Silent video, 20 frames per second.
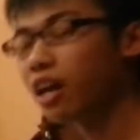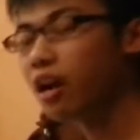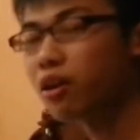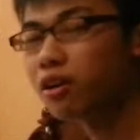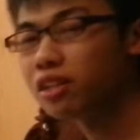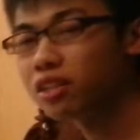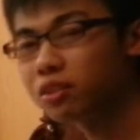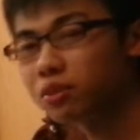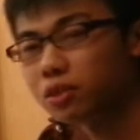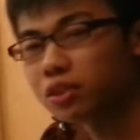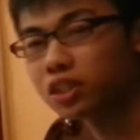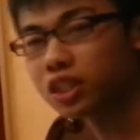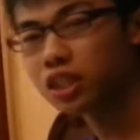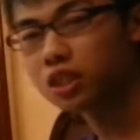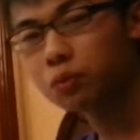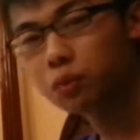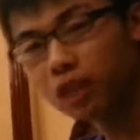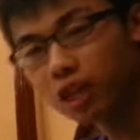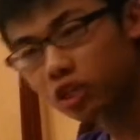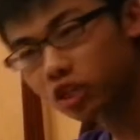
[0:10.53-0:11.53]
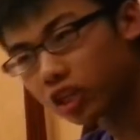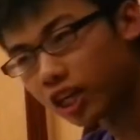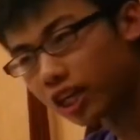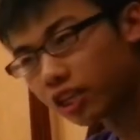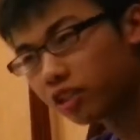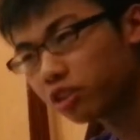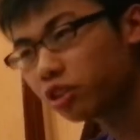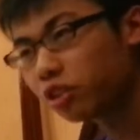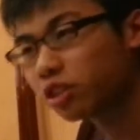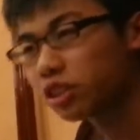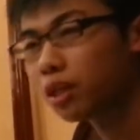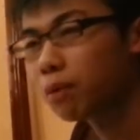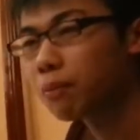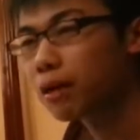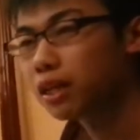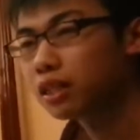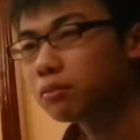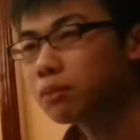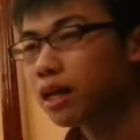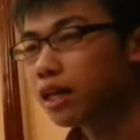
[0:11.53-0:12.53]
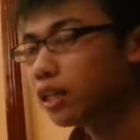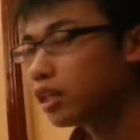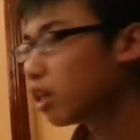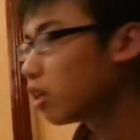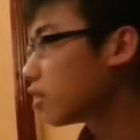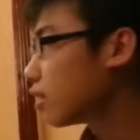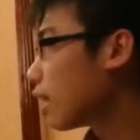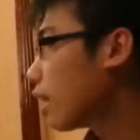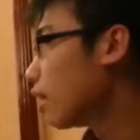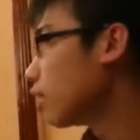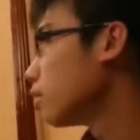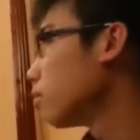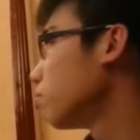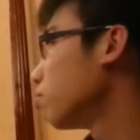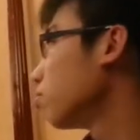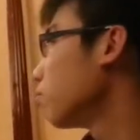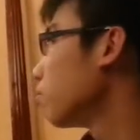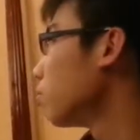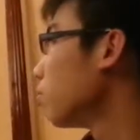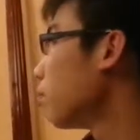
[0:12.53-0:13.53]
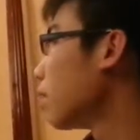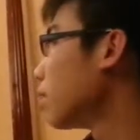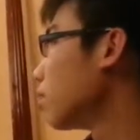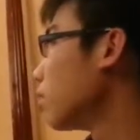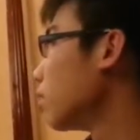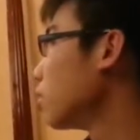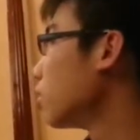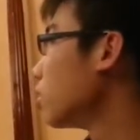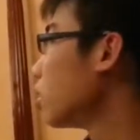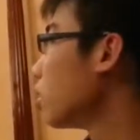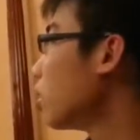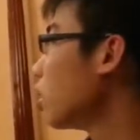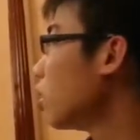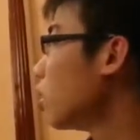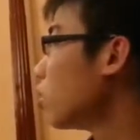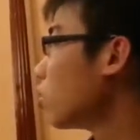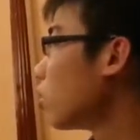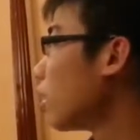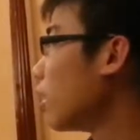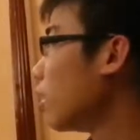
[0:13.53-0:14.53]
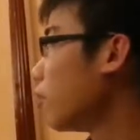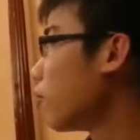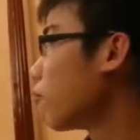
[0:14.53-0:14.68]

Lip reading: our literature, we are trying to use the mathematical science methods, trying